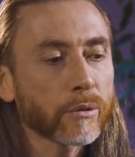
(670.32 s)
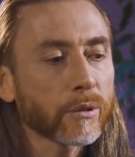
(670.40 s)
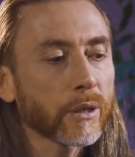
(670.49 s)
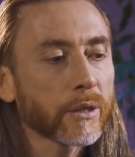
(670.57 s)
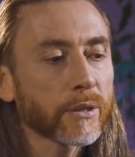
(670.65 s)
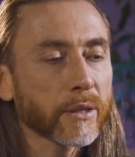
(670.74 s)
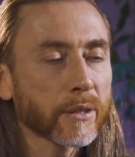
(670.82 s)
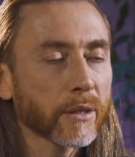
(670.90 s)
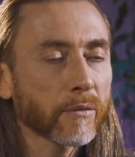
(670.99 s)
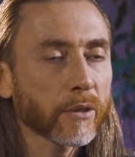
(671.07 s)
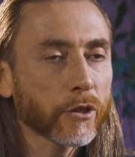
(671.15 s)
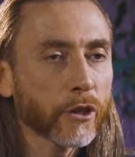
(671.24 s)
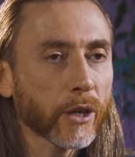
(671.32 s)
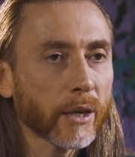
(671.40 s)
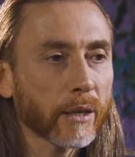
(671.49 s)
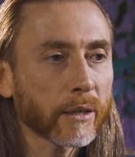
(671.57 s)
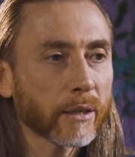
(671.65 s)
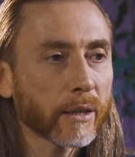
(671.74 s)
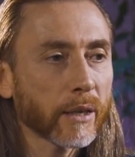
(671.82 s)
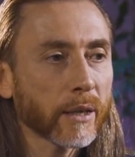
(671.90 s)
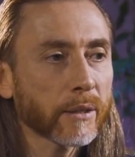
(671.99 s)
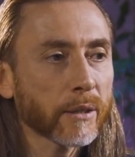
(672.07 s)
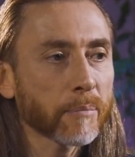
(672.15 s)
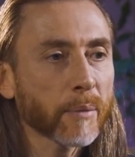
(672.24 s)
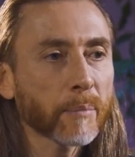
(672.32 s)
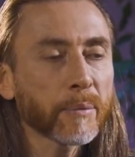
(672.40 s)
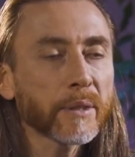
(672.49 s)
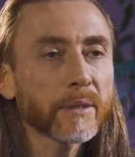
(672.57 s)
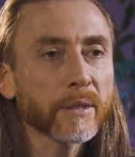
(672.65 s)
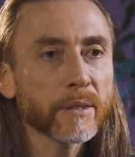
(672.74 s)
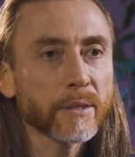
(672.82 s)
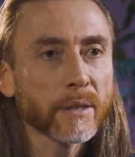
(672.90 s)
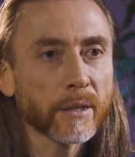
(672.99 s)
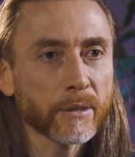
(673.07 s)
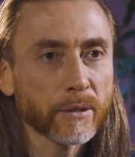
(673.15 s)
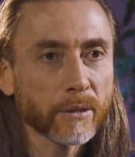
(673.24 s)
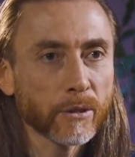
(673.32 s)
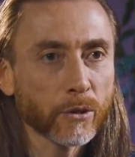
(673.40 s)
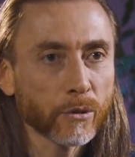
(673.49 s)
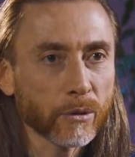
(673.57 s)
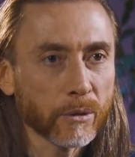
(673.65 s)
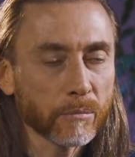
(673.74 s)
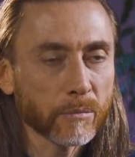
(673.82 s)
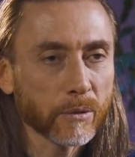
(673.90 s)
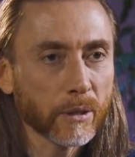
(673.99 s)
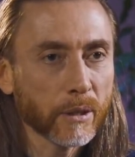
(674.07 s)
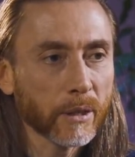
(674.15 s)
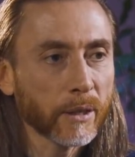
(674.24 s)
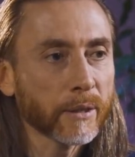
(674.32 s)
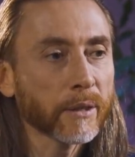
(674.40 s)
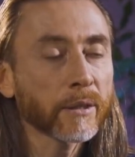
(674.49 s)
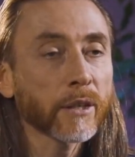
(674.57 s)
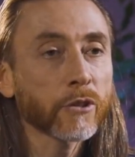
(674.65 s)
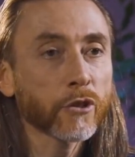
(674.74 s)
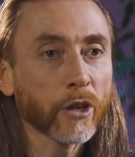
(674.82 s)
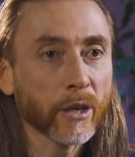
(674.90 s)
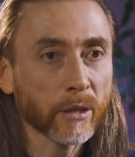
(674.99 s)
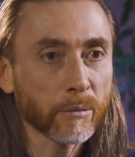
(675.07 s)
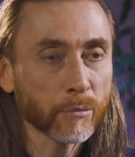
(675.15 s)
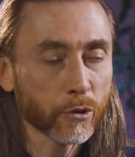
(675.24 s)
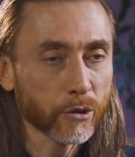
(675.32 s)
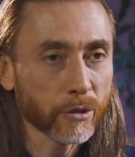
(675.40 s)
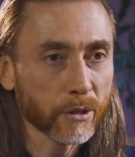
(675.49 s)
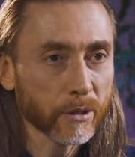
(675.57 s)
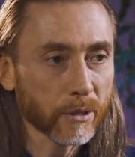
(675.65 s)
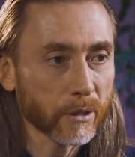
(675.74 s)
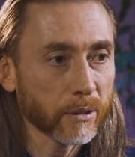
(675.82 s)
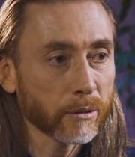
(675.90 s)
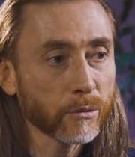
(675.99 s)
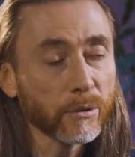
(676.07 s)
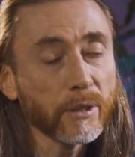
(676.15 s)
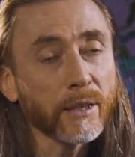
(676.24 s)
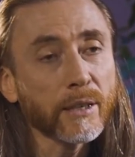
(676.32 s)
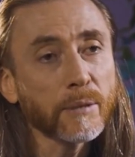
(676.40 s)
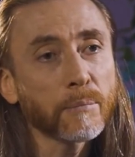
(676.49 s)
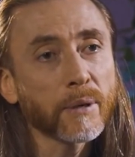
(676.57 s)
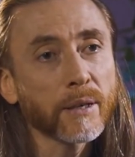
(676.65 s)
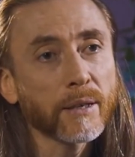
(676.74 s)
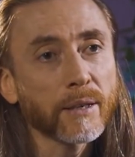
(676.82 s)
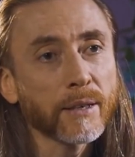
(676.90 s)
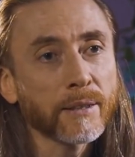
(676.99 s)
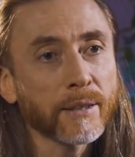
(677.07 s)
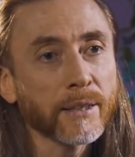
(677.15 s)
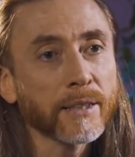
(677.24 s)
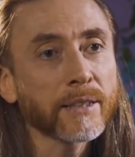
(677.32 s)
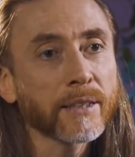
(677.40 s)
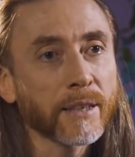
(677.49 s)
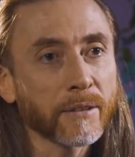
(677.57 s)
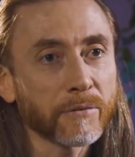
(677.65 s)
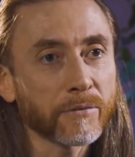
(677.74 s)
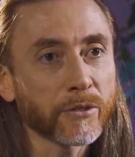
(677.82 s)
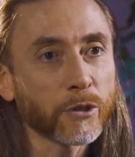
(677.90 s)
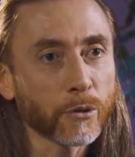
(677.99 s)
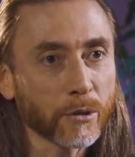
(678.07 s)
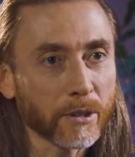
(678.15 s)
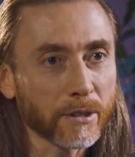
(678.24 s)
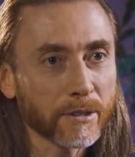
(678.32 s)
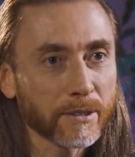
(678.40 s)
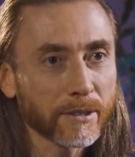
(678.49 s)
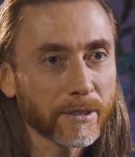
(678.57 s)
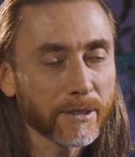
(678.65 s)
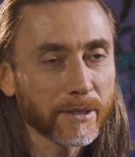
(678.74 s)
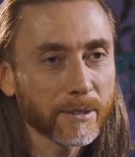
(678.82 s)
What you mentioned in the beginning is about an attempt to become a yogi. It's the beginning. We can say that this is playing at yoga.